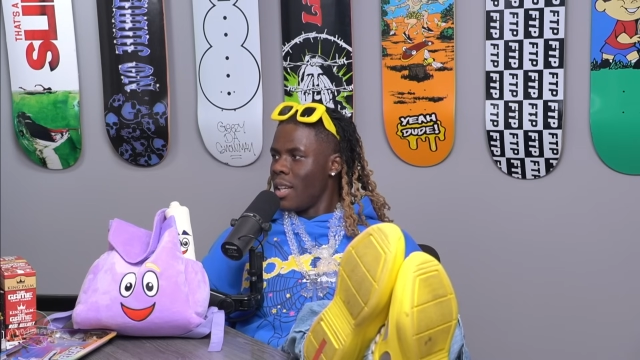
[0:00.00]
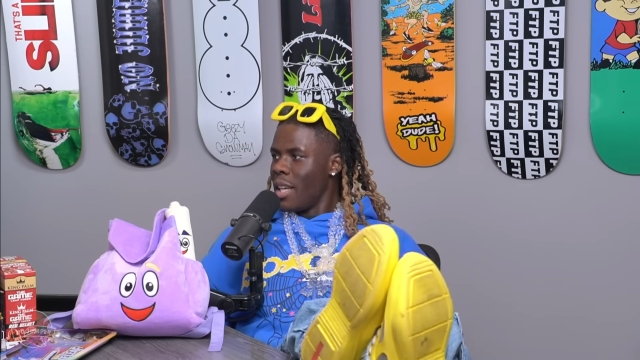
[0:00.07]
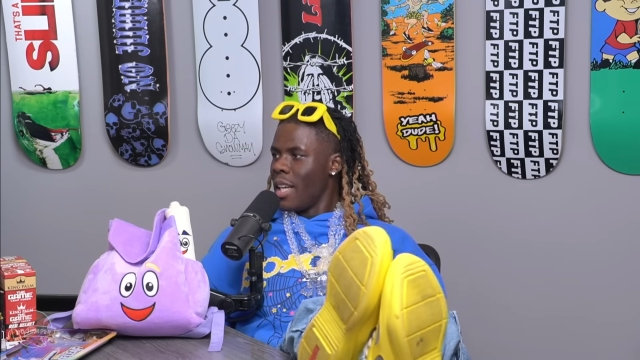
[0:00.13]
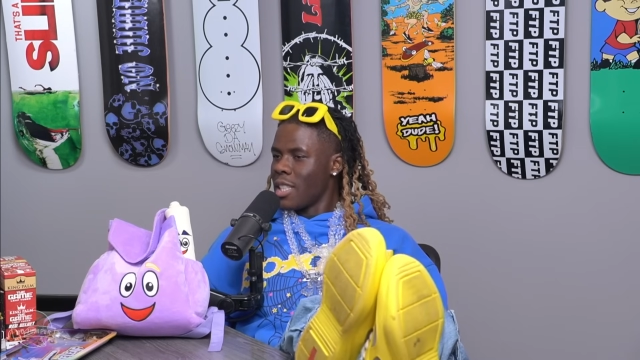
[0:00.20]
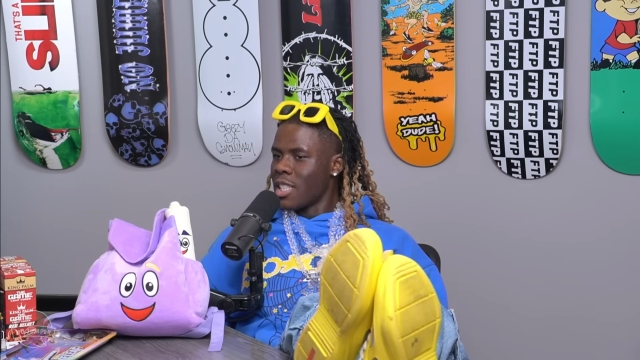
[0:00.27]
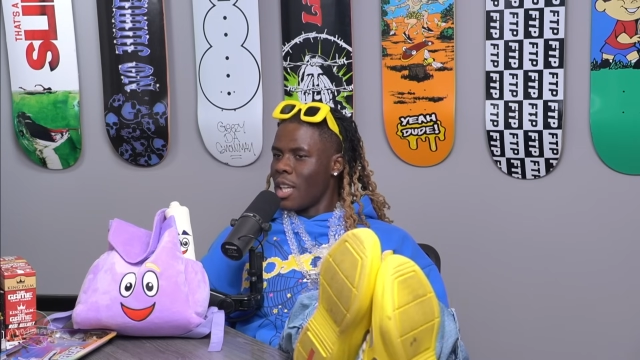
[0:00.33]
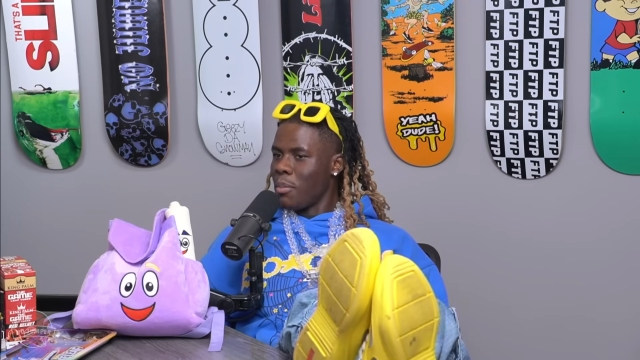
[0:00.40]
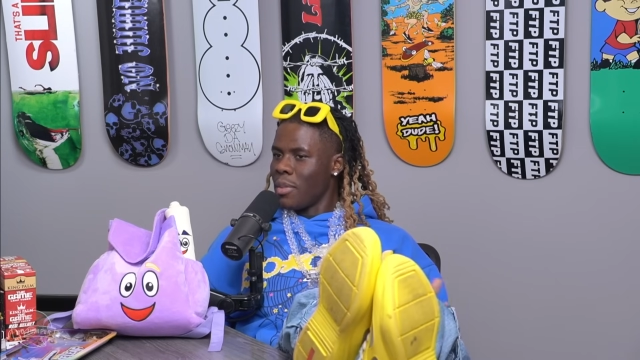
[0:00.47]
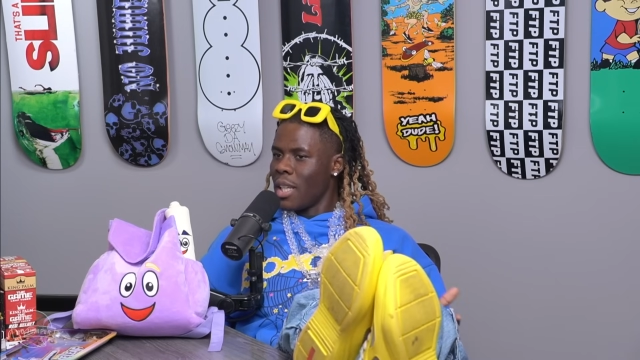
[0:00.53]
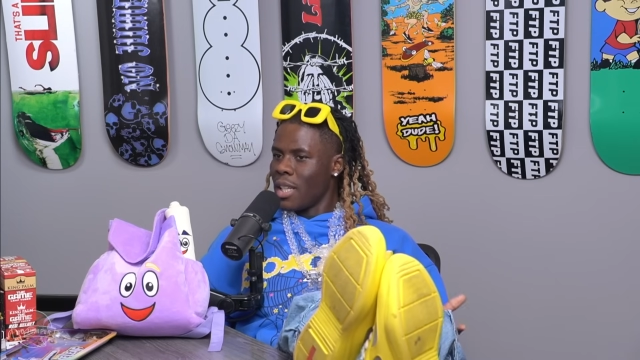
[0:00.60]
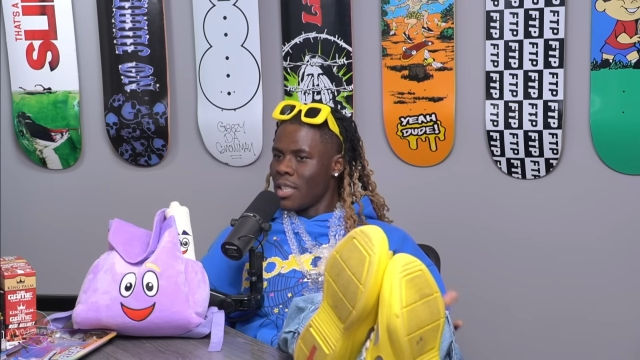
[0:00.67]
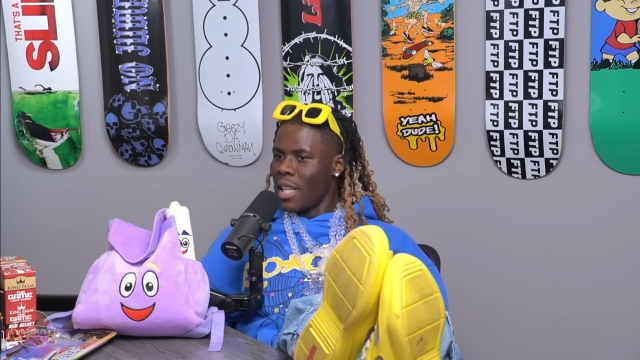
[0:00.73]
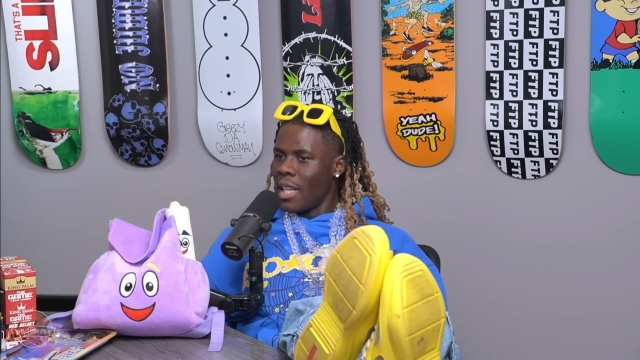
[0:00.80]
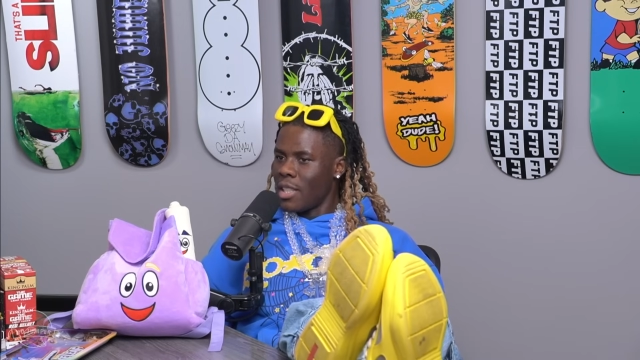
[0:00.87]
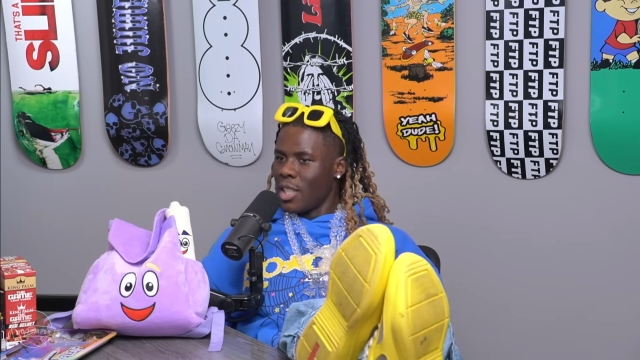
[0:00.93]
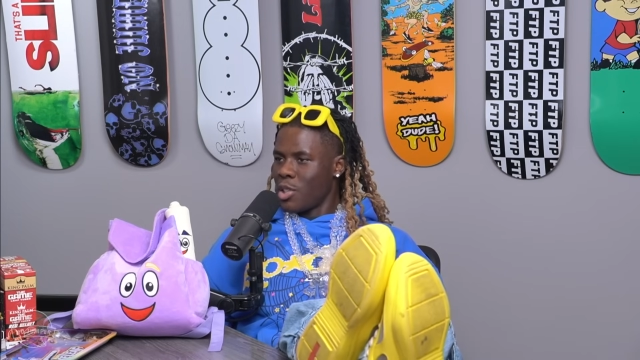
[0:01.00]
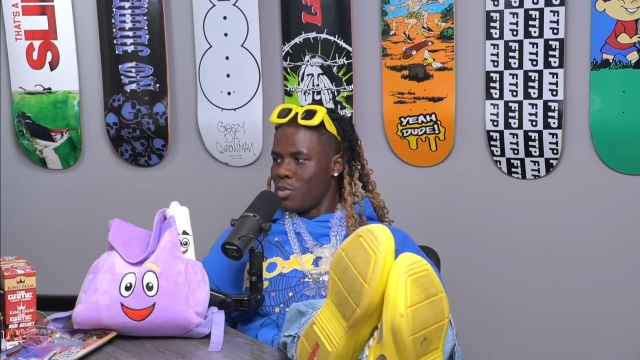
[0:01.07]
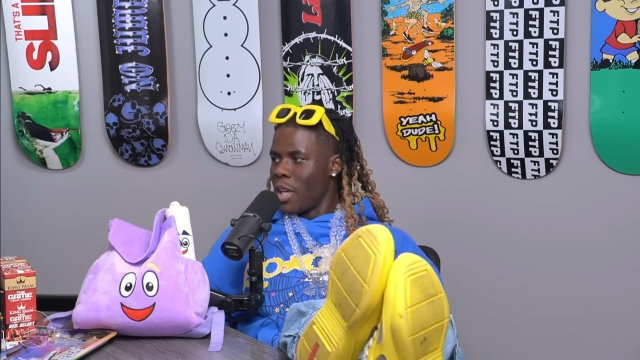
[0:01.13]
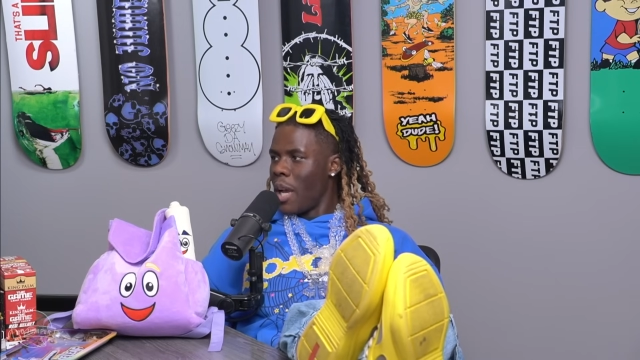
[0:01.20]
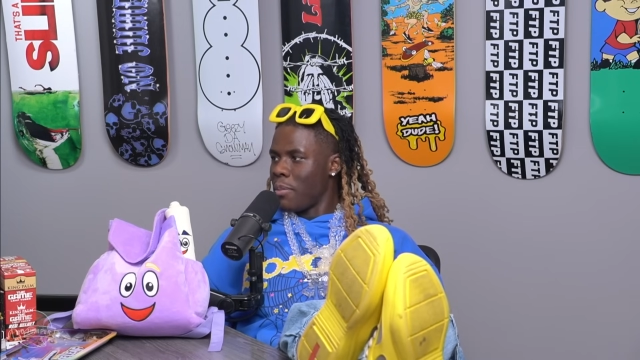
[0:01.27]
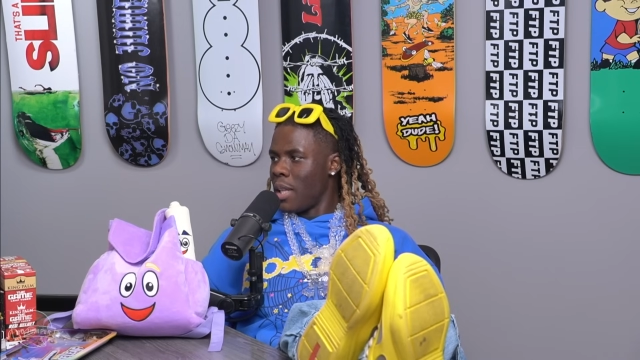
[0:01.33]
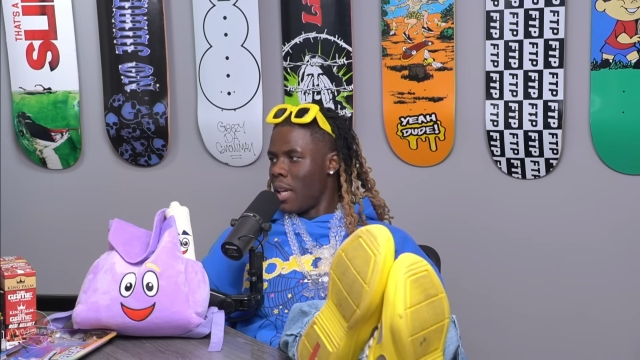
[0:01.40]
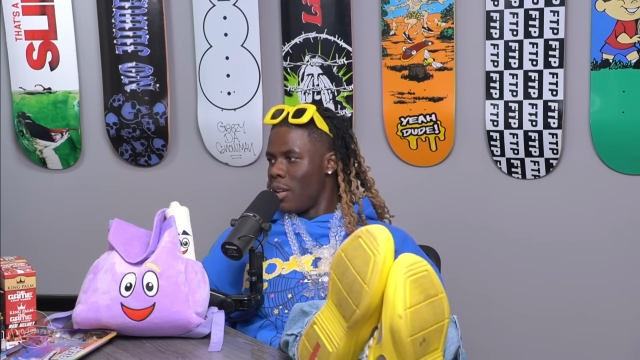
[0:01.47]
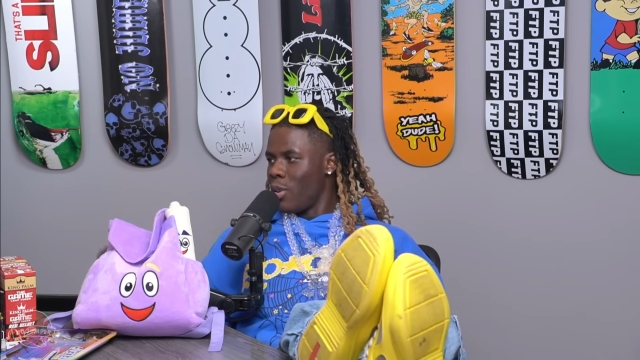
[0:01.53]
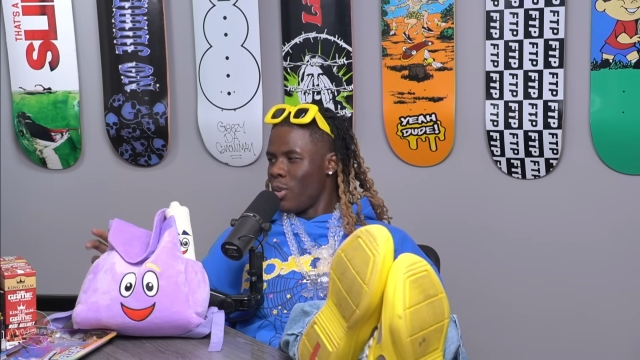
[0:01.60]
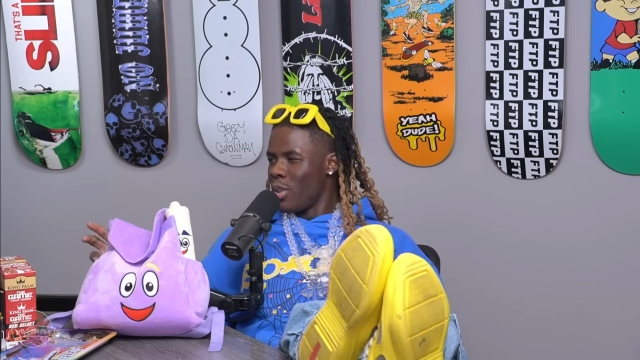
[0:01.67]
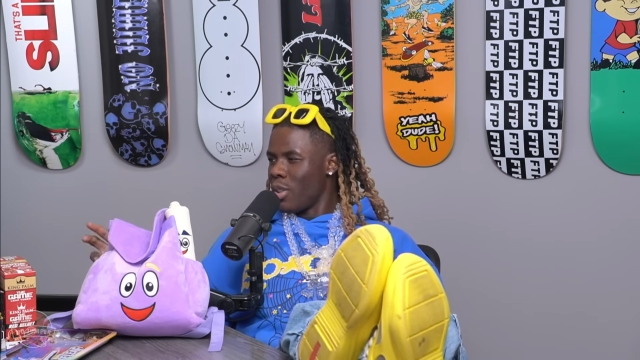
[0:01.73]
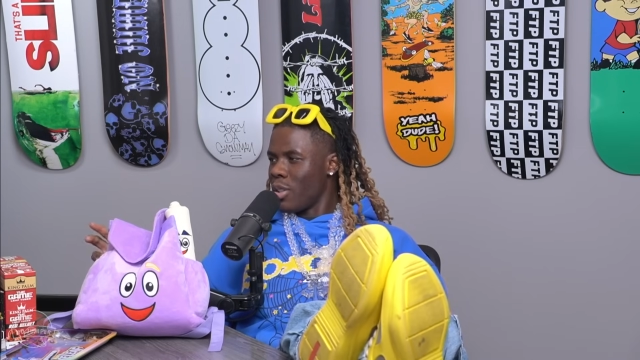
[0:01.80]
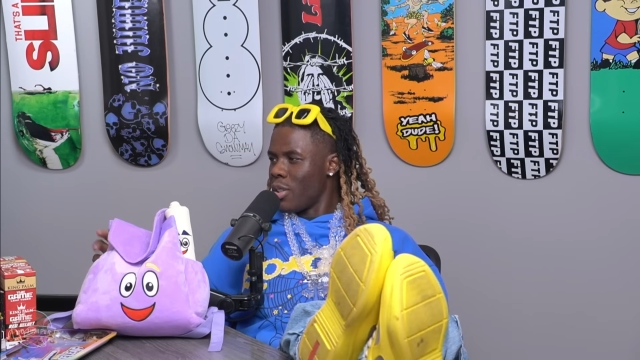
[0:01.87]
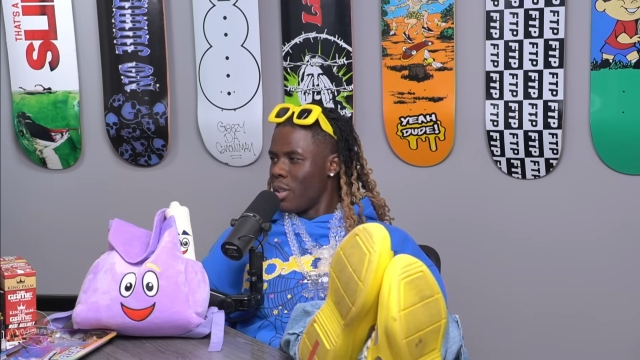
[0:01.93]
it's some niggas that just rap that,
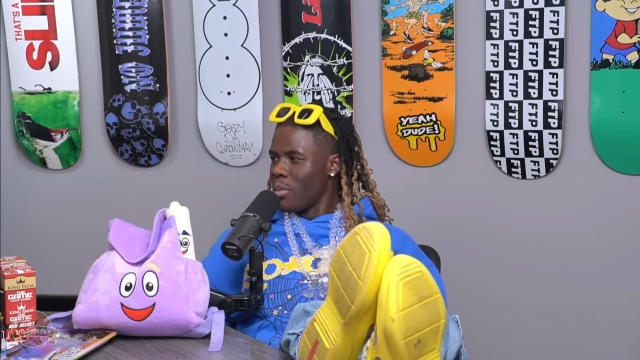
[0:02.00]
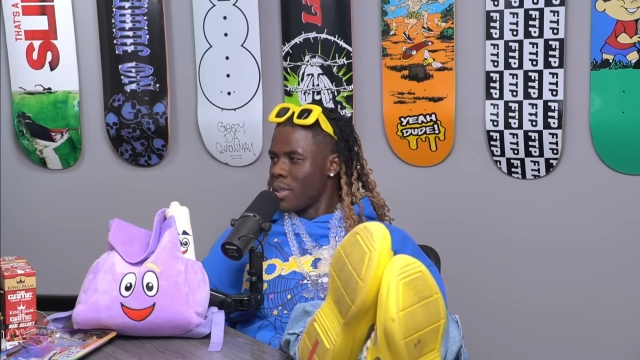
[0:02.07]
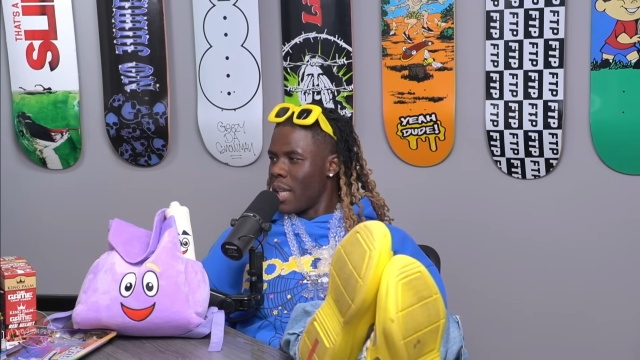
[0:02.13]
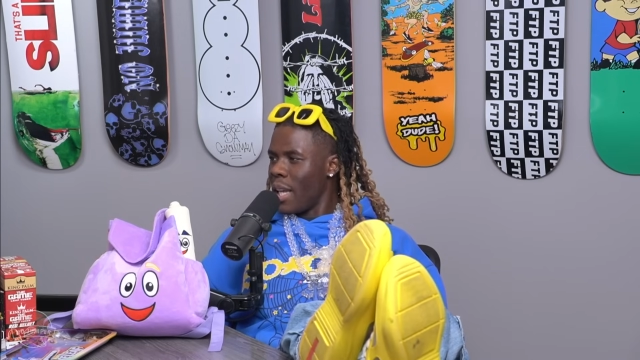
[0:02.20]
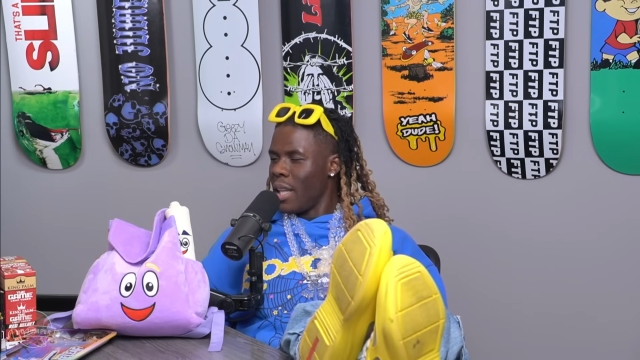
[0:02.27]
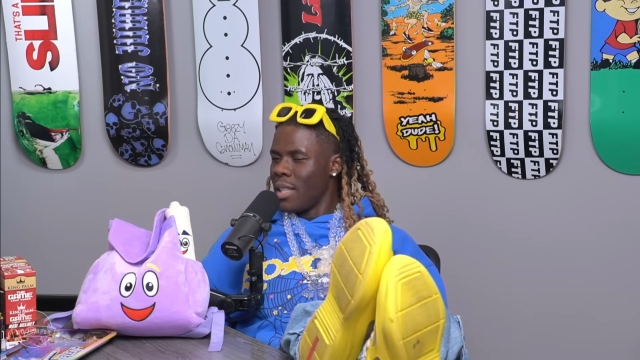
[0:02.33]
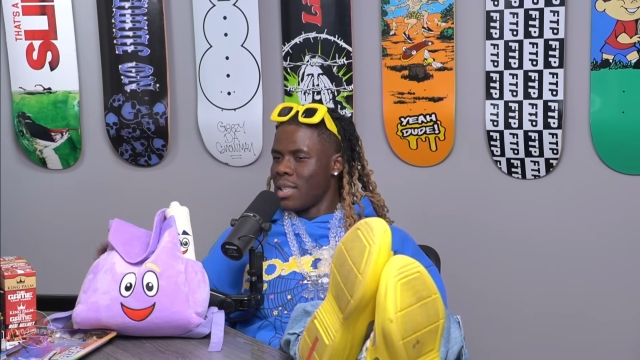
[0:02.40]
or you know what I'm saying?